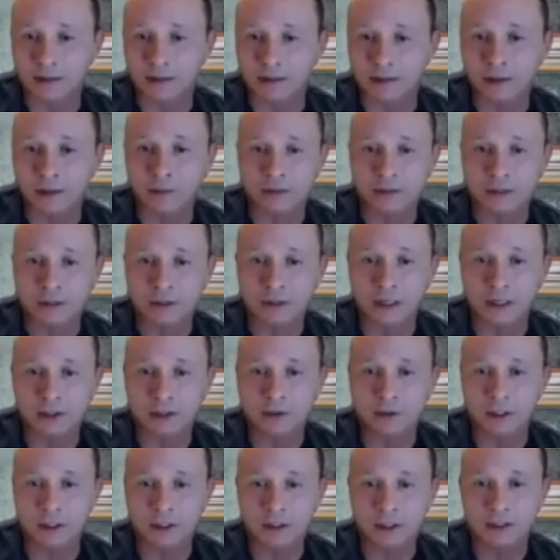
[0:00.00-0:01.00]
all right, that
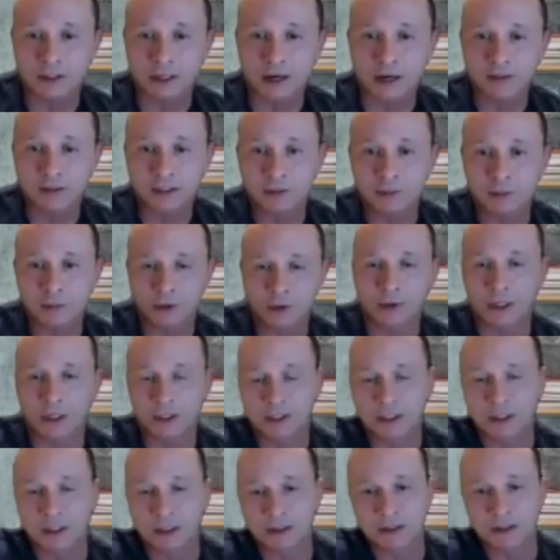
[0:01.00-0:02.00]
was the last question. I
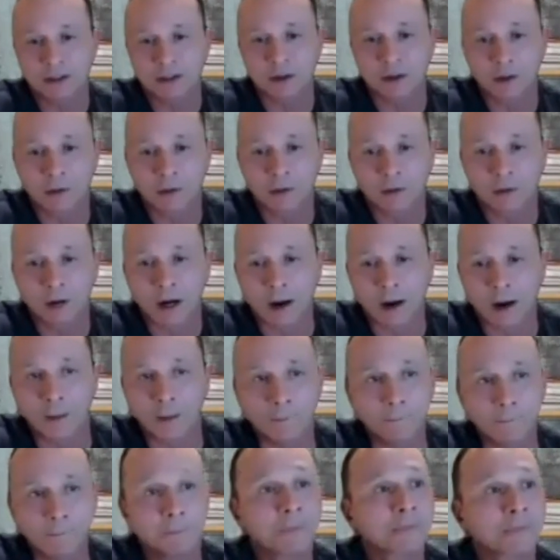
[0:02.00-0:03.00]
don't see more questions.
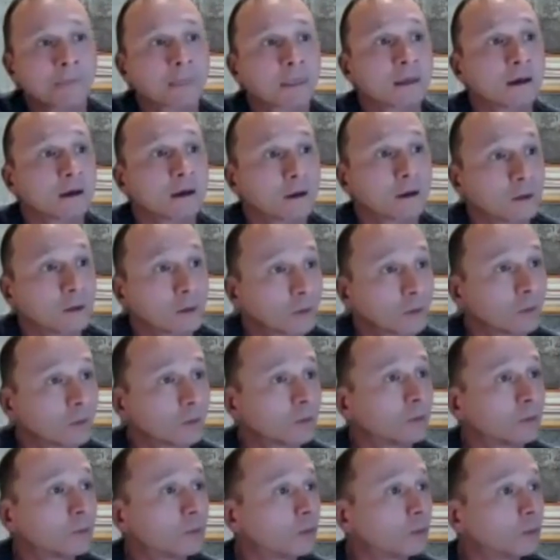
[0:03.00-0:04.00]
So,
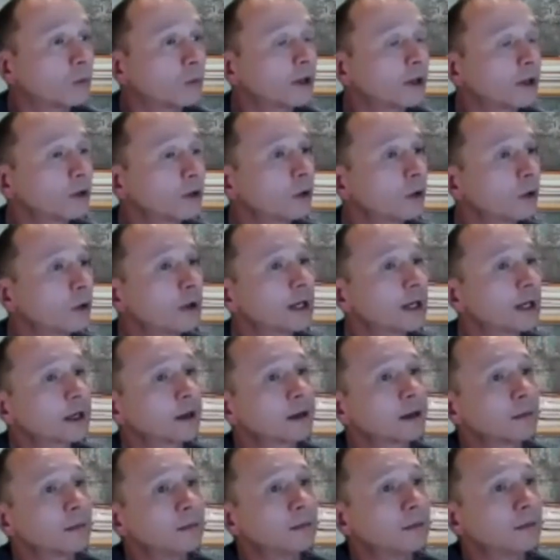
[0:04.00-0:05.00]
real
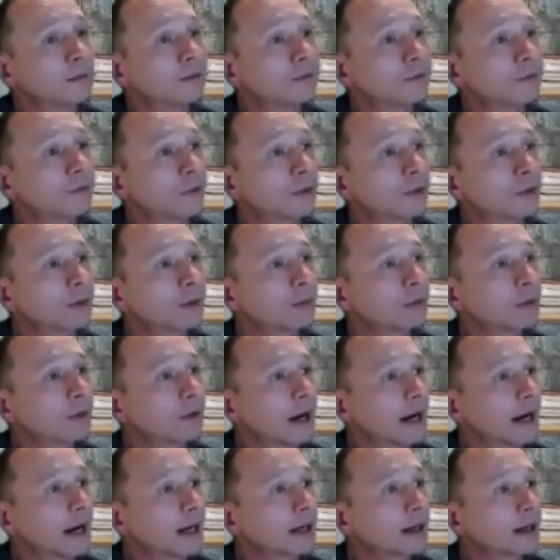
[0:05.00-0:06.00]
quick,
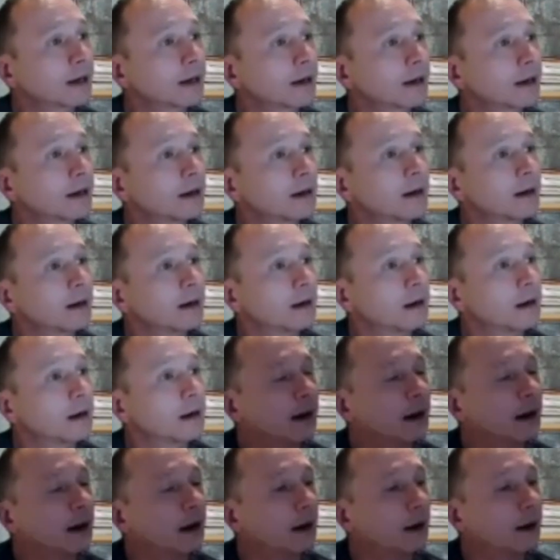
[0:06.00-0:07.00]
before we break,
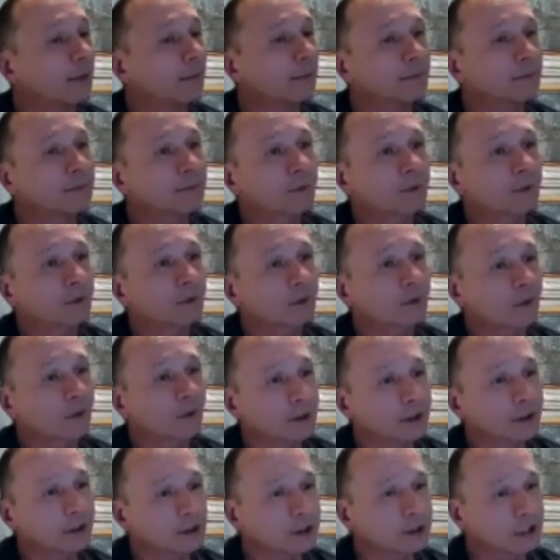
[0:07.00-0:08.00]

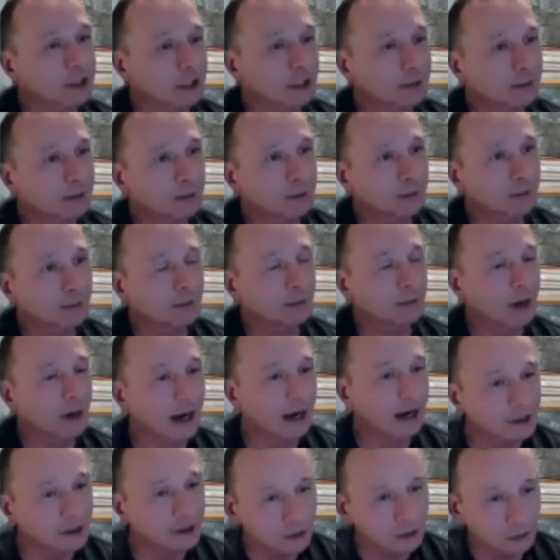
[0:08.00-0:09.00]
I'm going to
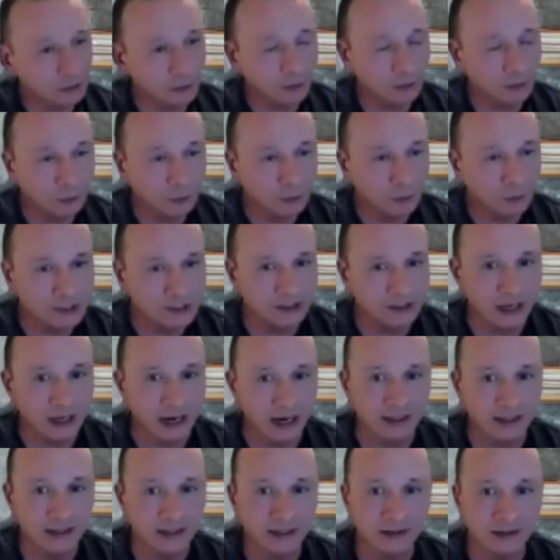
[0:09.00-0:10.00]
jump back to one
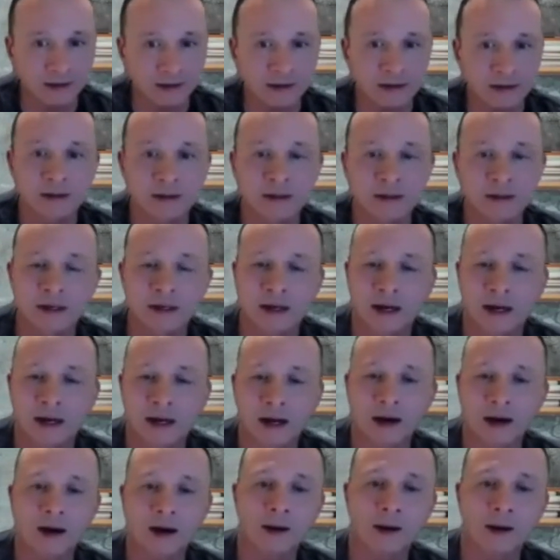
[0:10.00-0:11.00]
more slide here.